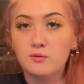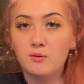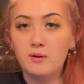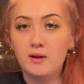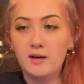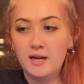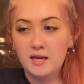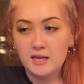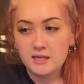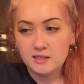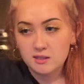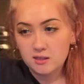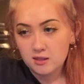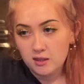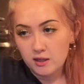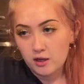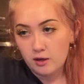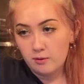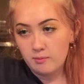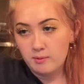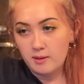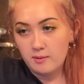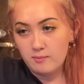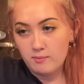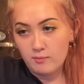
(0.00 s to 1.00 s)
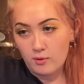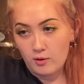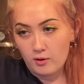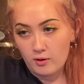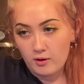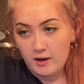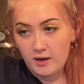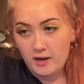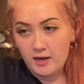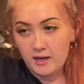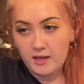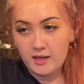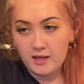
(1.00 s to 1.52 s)
one has a little bit more
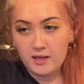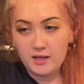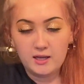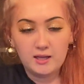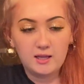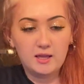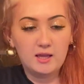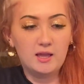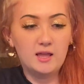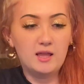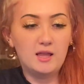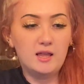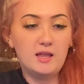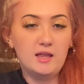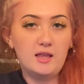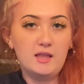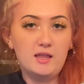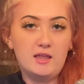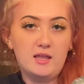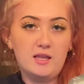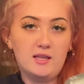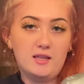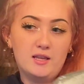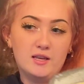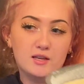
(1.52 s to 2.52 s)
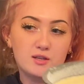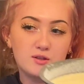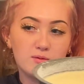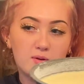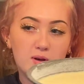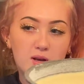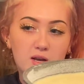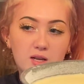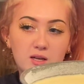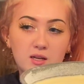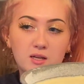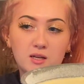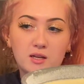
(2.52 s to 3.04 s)
in it than this
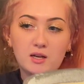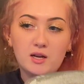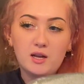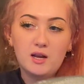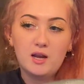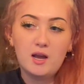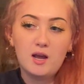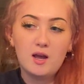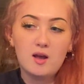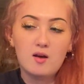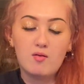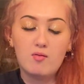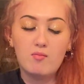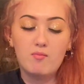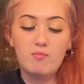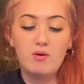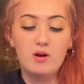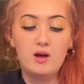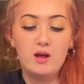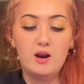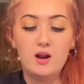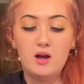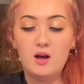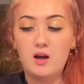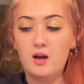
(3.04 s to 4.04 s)
one, but